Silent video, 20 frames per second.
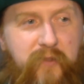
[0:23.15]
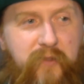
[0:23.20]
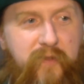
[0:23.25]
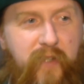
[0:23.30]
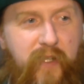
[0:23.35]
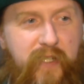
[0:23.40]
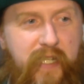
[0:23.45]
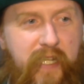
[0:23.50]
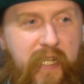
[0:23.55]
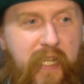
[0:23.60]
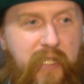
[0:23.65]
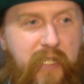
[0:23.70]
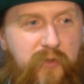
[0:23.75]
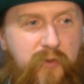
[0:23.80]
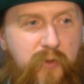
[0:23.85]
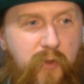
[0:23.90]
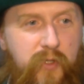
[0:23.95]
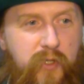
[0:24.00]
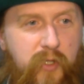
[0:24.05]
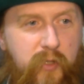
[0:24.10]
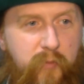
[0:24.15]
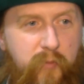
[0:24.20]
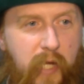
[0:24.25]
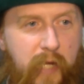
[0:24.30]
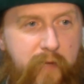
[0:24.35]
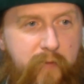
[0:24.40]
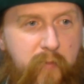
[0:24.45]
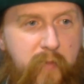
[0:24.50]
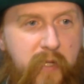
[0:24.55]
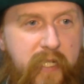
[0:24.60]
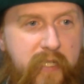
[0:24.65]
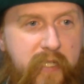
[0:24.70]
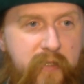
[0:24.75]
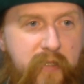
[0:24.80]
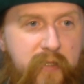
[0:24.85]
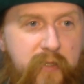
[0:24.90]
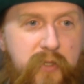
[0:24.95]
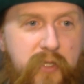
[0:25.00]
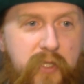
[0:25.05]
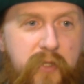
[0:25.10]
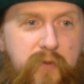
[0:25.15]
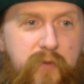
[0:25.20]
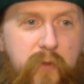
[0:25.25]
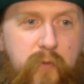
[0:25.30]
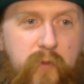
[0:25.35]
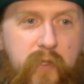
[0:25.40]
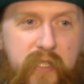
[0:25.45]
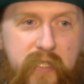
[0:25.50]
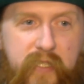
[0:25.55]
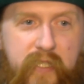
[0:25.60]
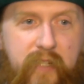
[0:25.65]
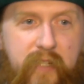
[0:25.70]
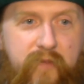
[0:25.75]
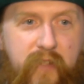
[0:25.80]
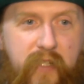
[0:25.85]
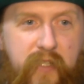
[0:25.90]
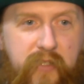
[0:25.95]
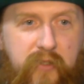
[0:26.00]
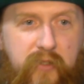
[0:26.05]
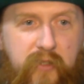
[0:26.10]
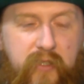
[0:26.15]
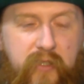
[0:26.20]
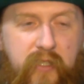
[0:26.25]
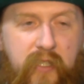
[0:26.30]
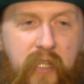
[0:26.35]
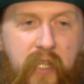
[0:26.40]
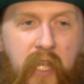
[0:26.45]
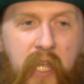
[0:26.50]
funding and short-term private money solutions for real estate investors,